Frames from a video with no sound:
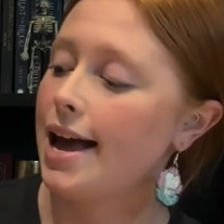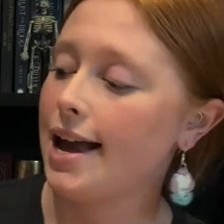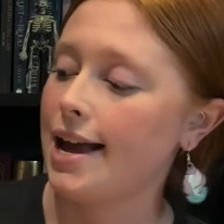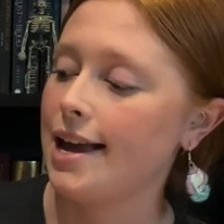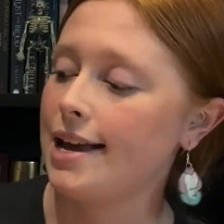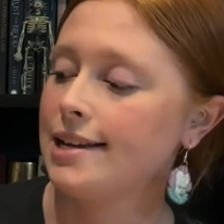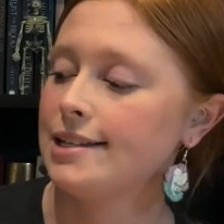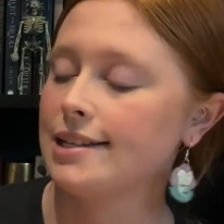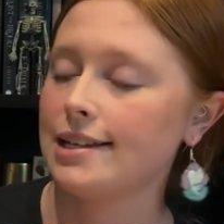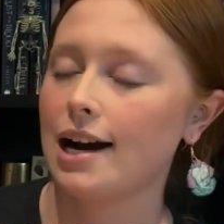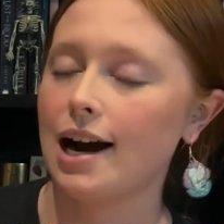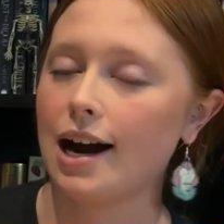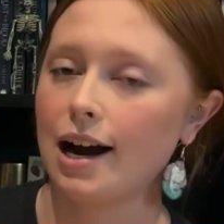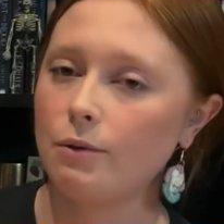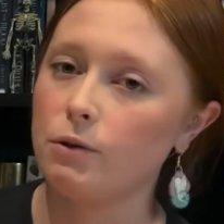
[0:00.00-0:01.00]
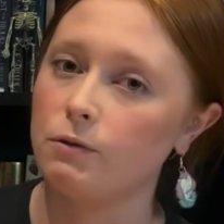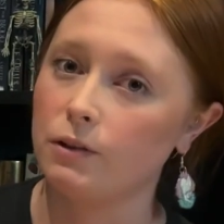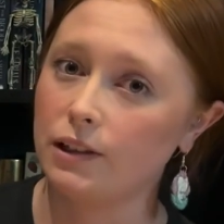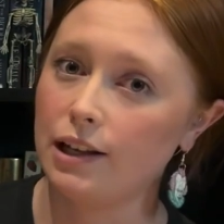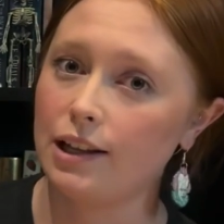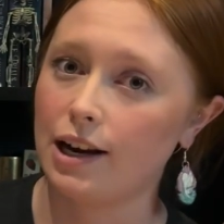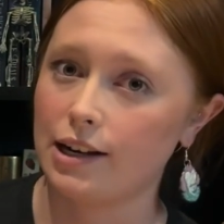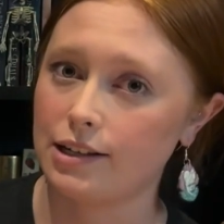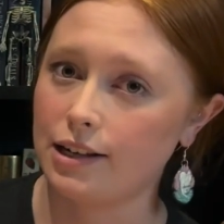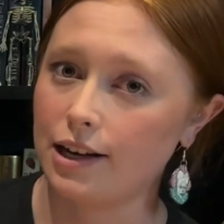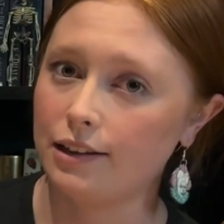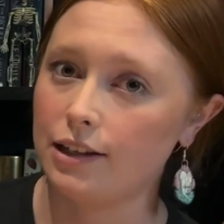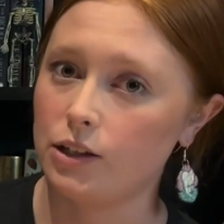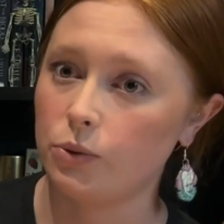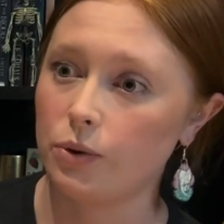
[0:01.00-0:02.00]
and I would really like to get
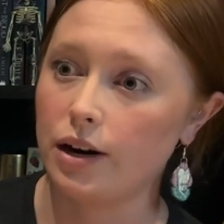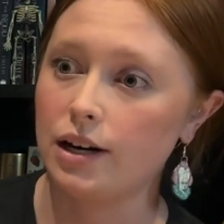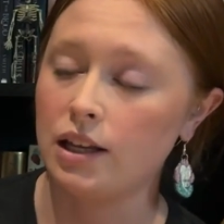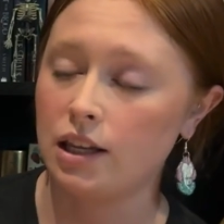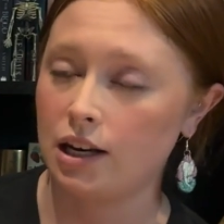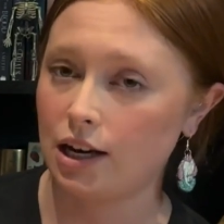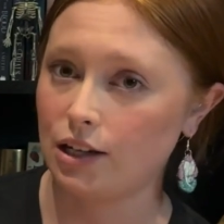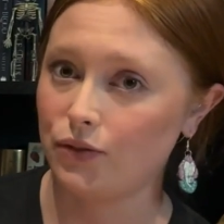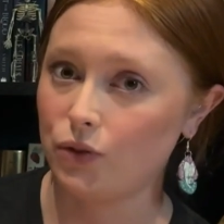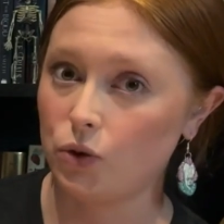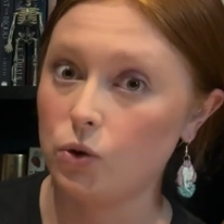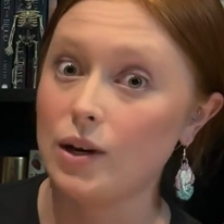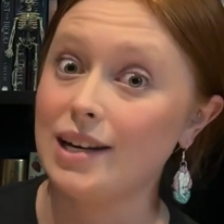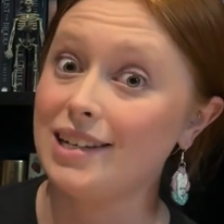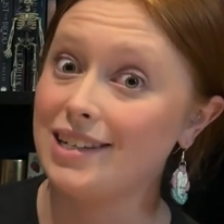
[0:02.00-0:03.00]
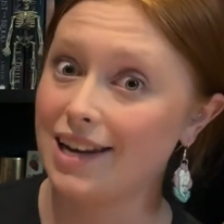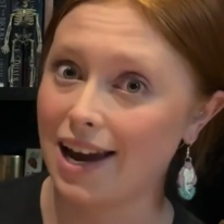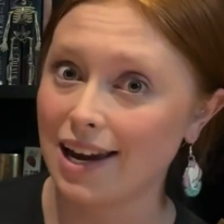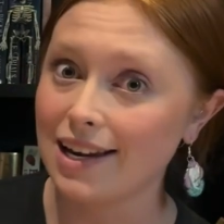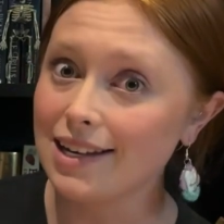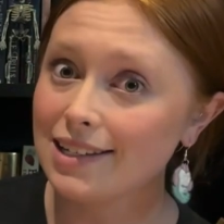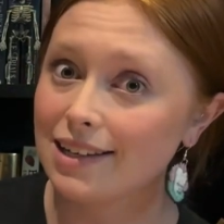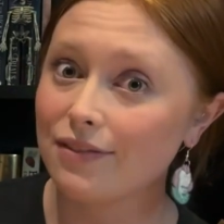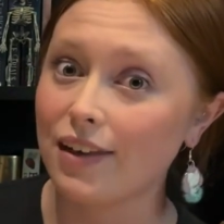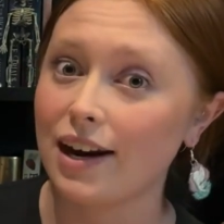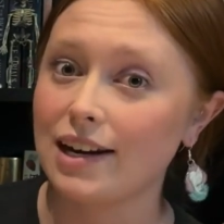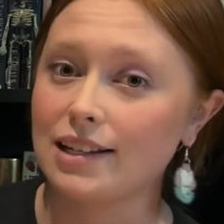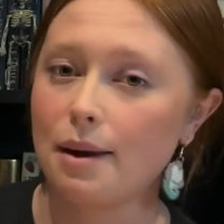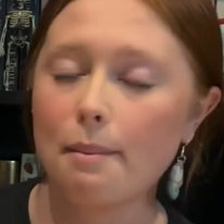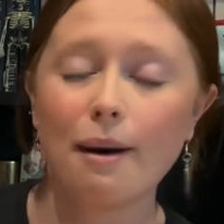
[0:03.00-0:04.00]
this read in the next few days if that
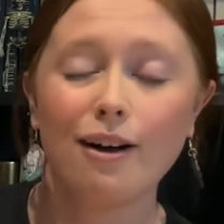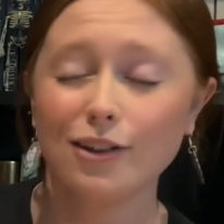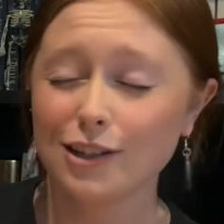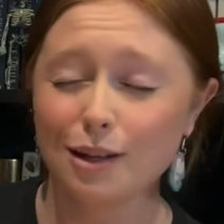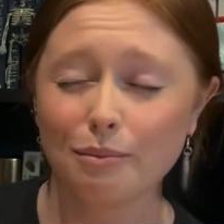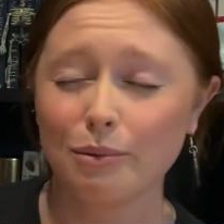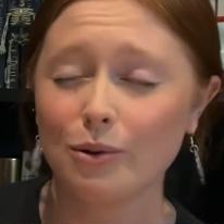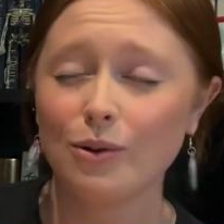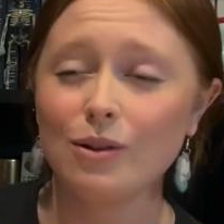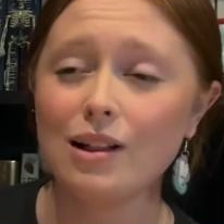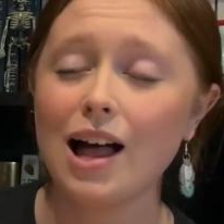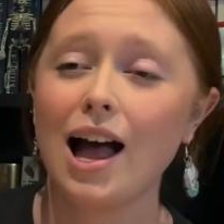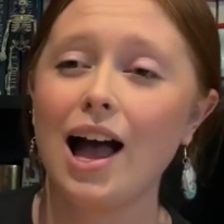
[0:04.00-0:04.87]
is possible.